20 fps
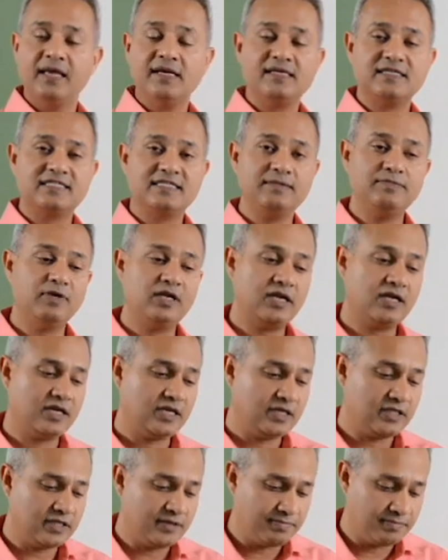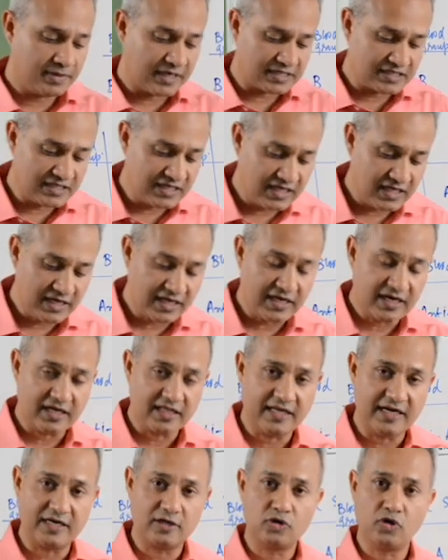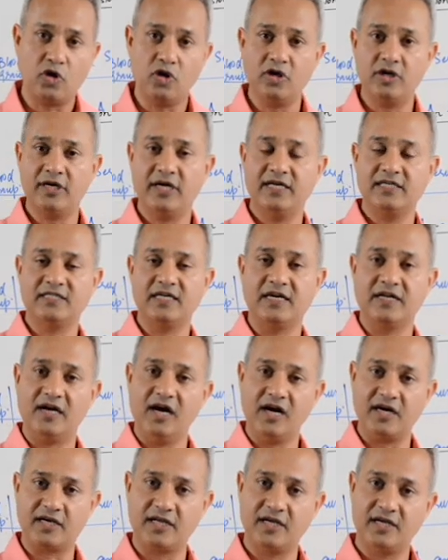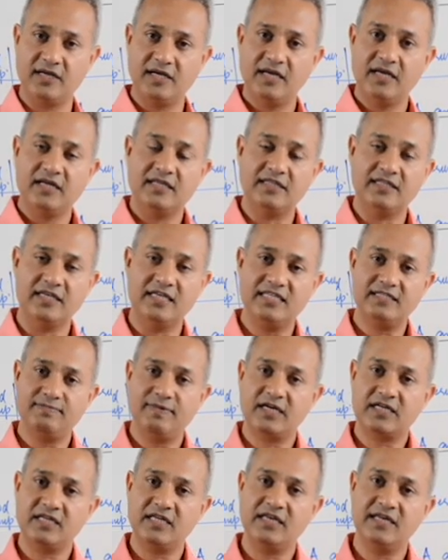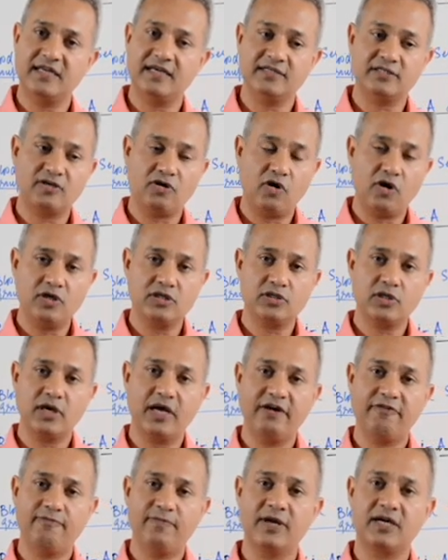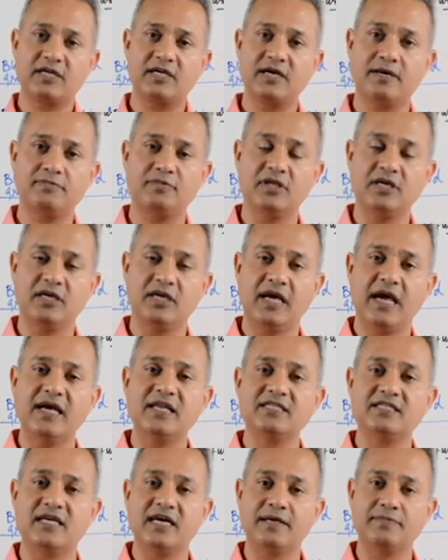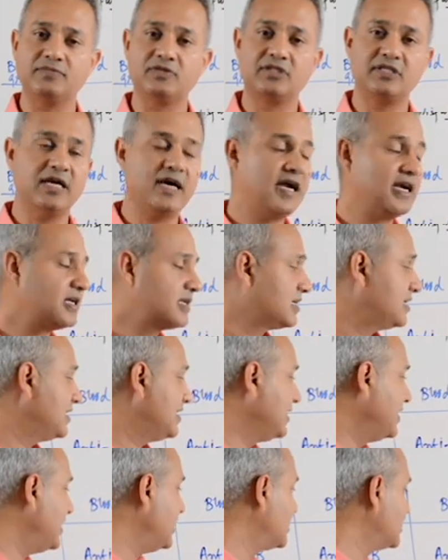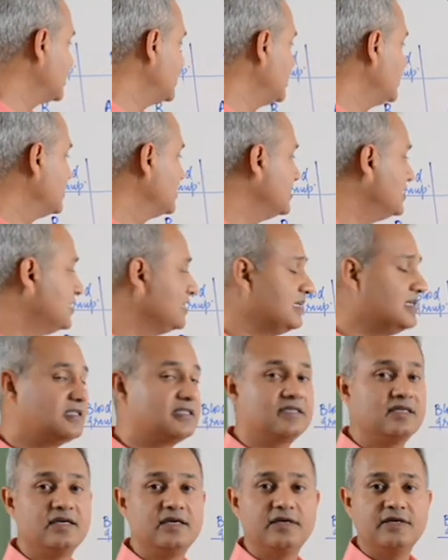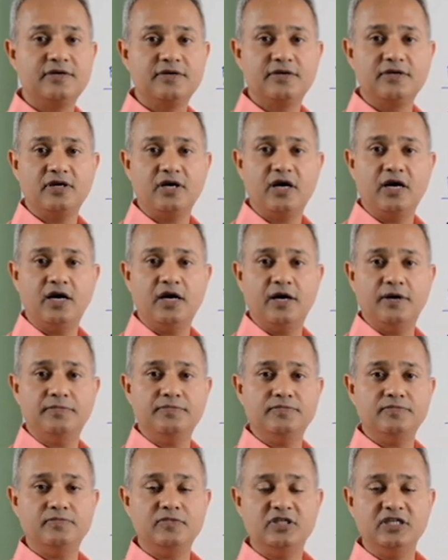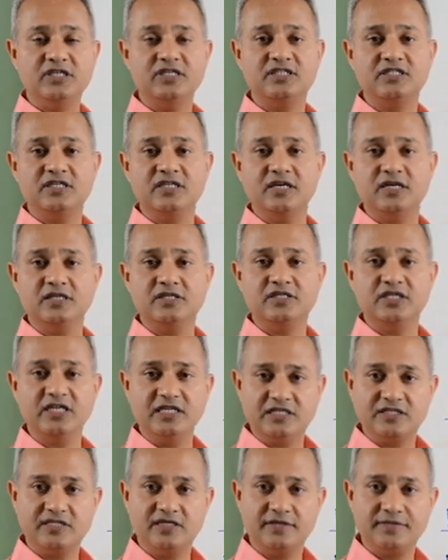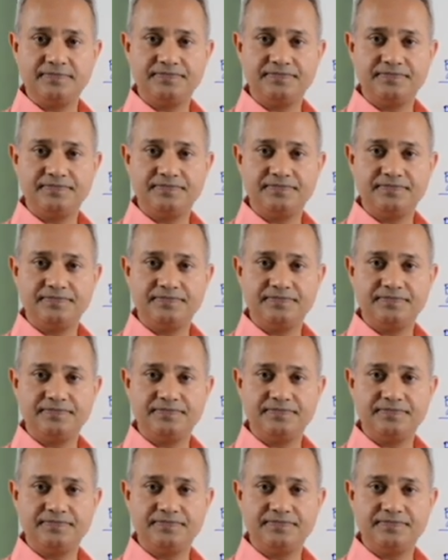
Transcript: Similarly the bacteria that colonize our gut these bacteria also have picked up the enzymes that create these uh, these uh, genes